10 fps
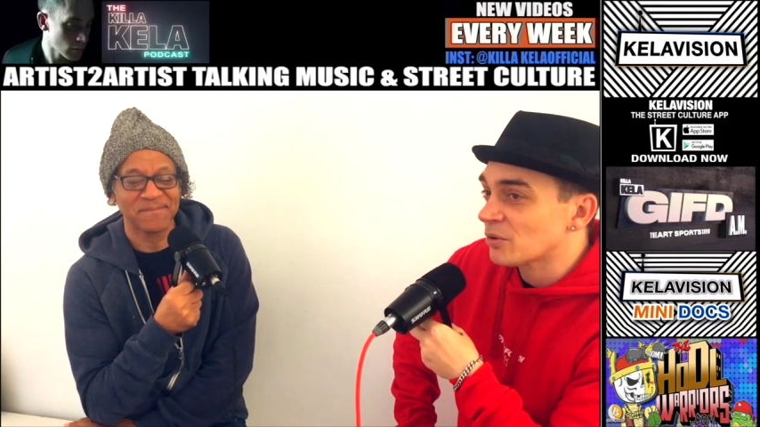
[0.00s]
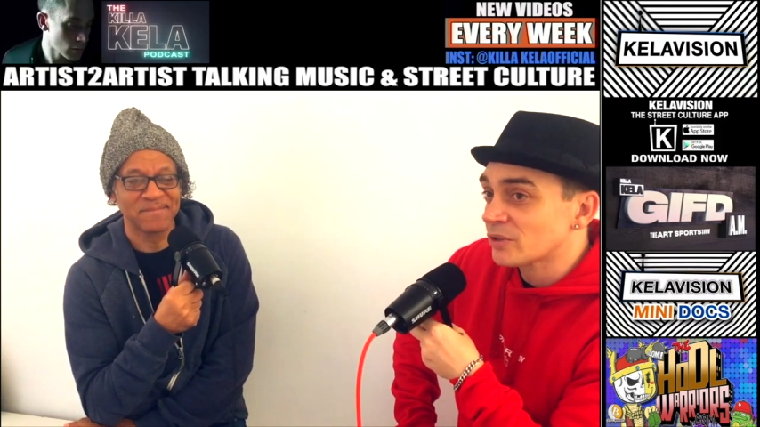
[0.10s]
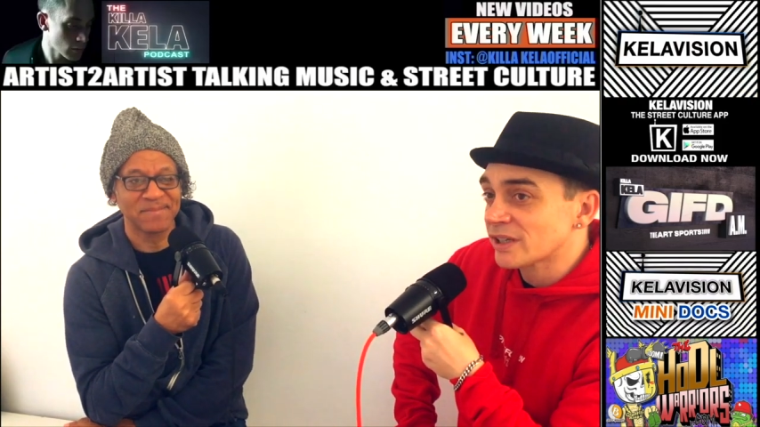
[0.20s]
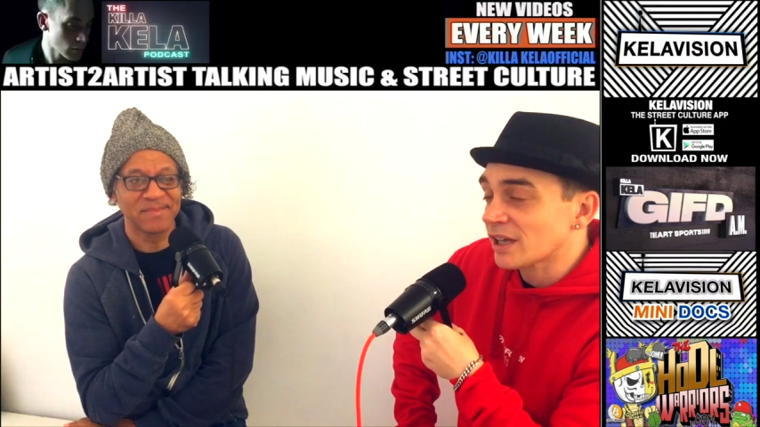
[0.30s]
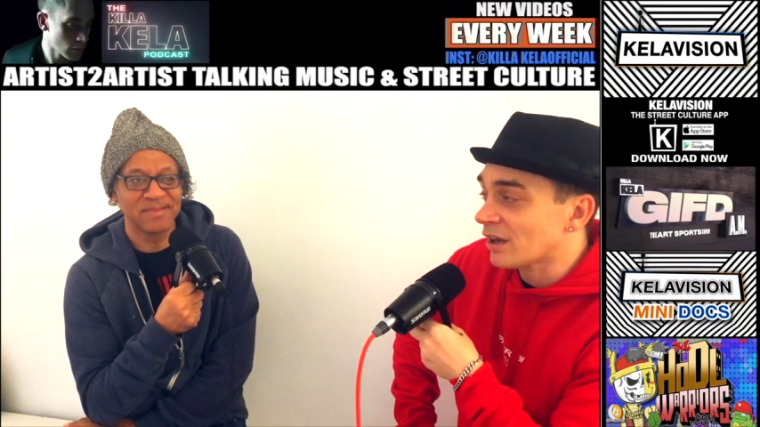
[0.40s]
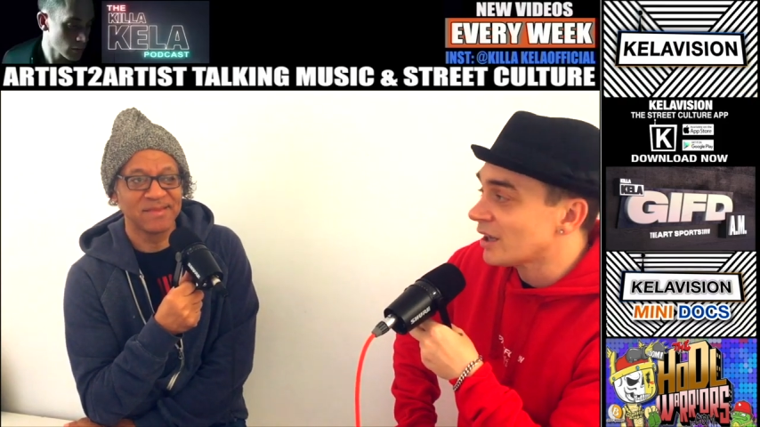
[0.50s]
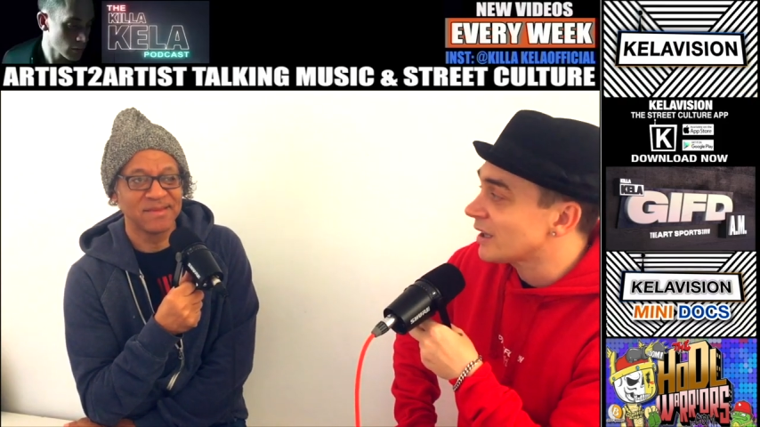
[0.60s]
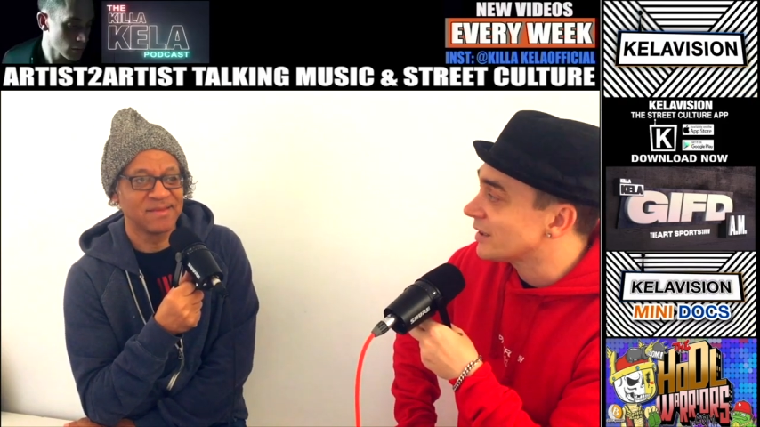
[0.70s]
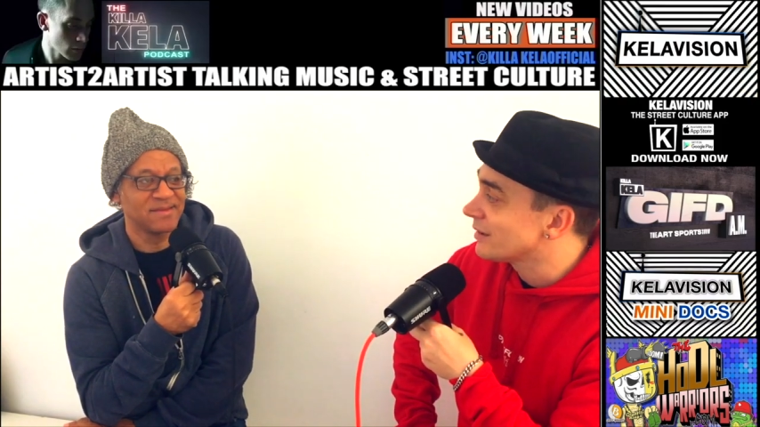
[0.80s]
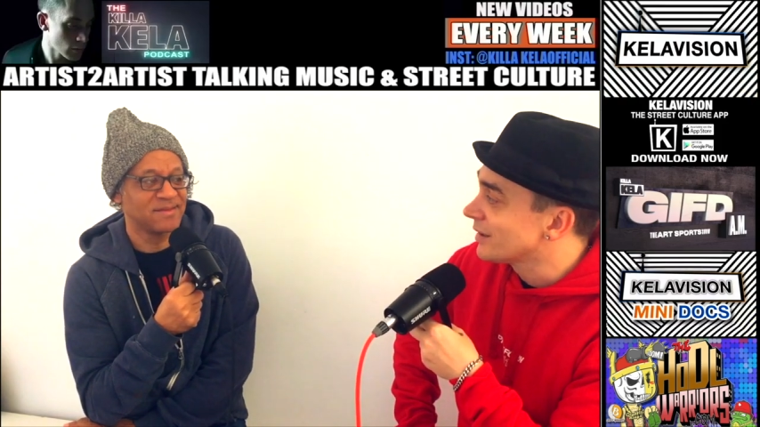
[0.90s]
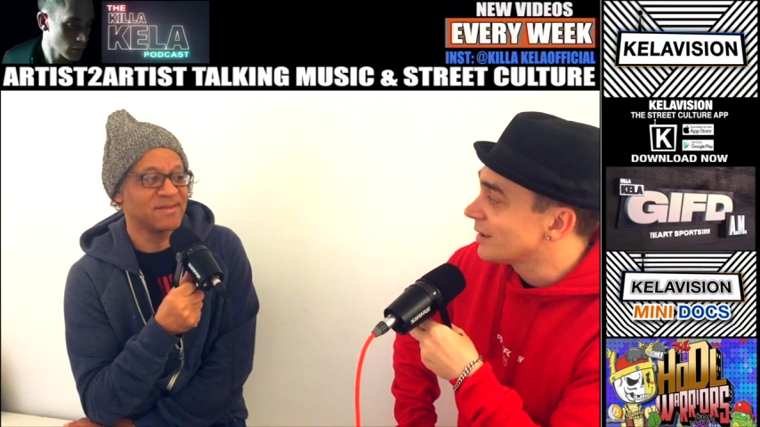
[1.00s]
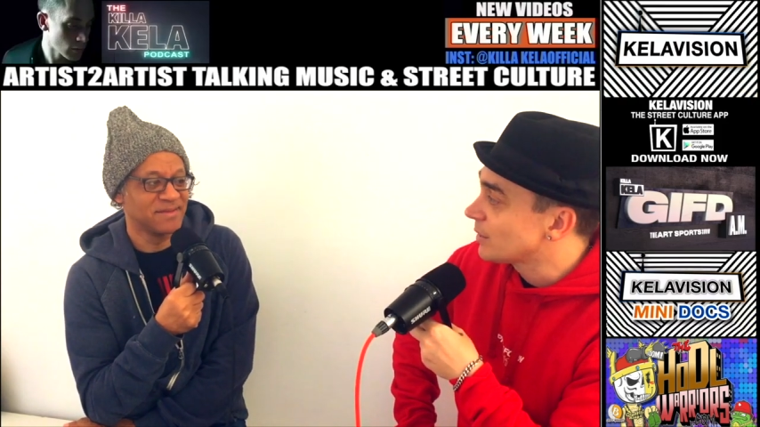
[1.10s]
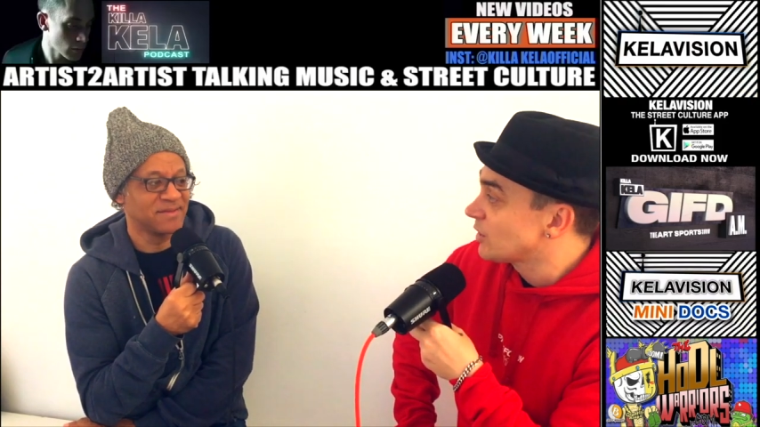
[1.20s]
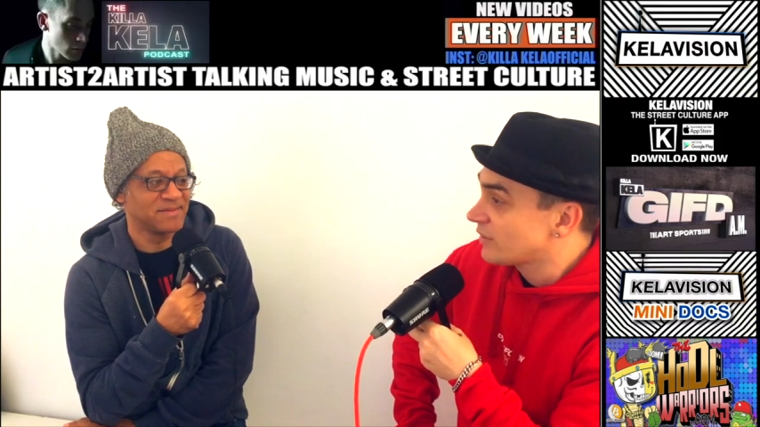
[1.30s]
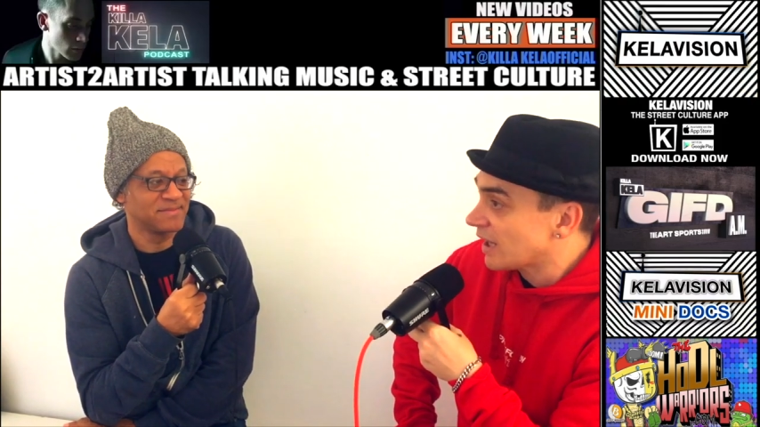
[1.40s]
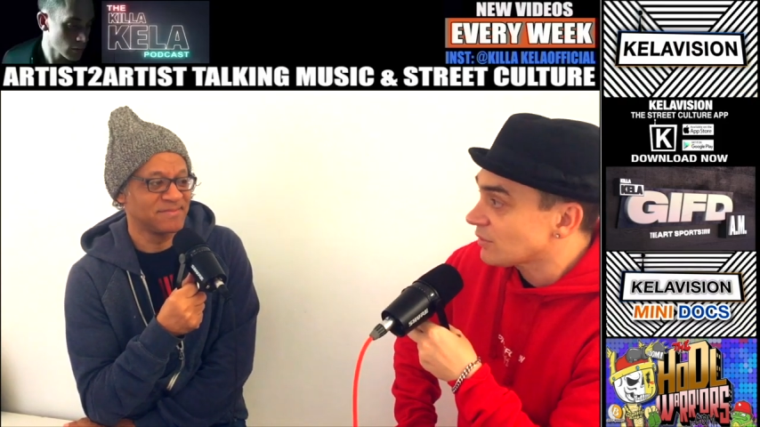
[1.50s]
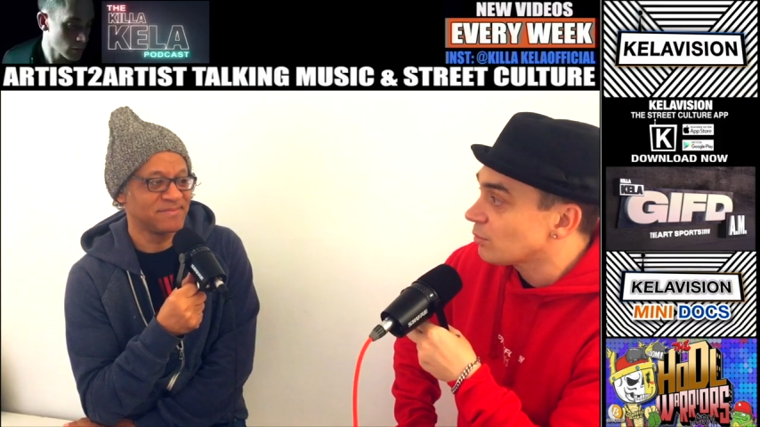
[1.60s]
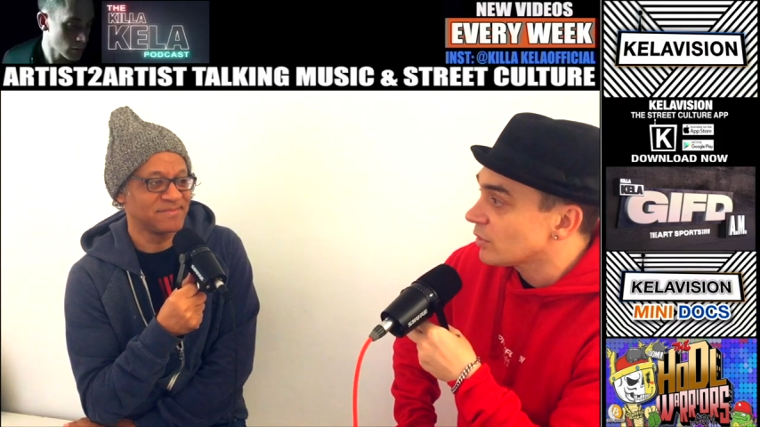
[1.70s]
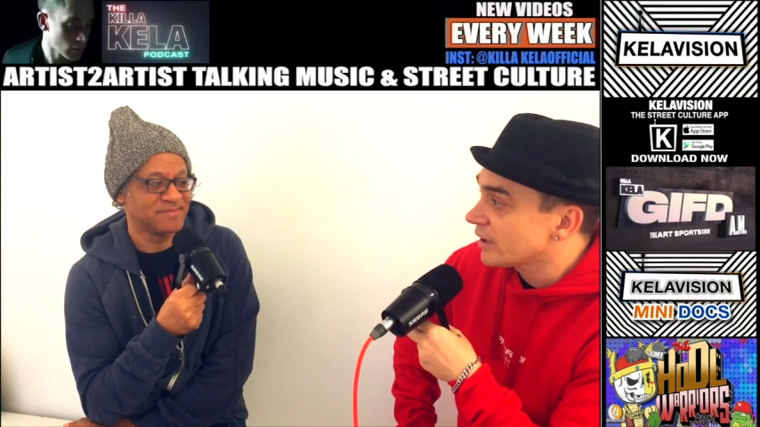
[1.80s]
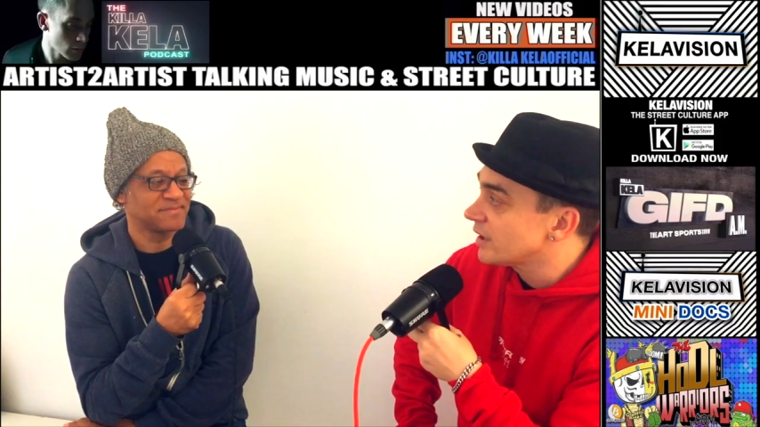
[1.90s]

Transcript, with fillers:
Speaker 1: holding it high, because that's what